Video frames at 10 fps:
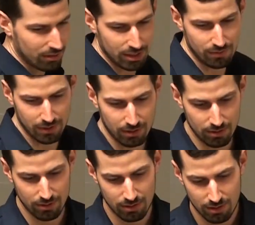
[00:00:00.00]
these
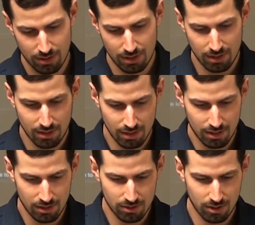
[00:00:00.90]
fields.
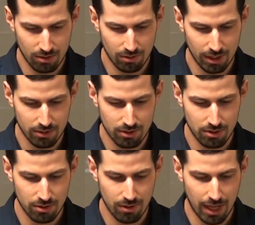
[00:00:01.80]
So let's
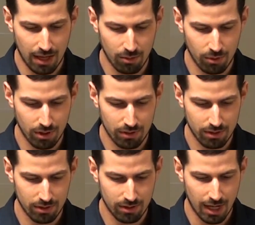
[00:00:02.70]
do that with
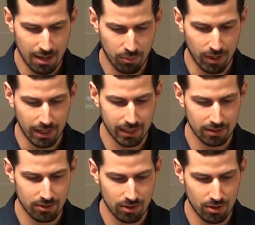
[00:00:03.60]
TypeRocket,
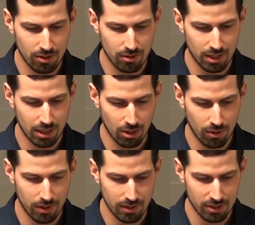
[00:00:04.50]
so you can go
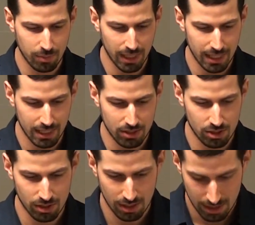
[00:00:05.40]
within this
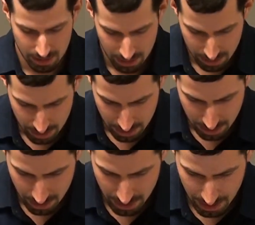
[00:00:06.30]
page
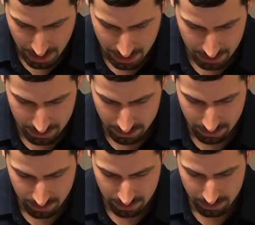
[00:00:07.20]
and
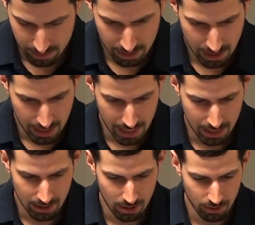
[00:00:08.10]

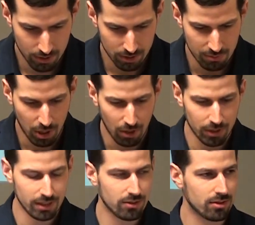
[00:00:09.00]
edit all those
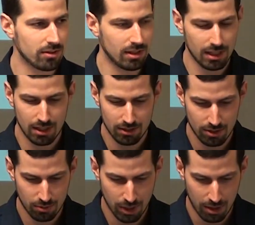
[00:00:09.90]
components. And again, this
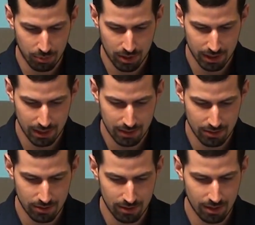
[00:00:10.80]
is without
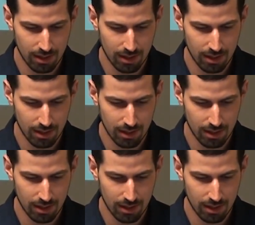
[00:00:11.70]
plugins.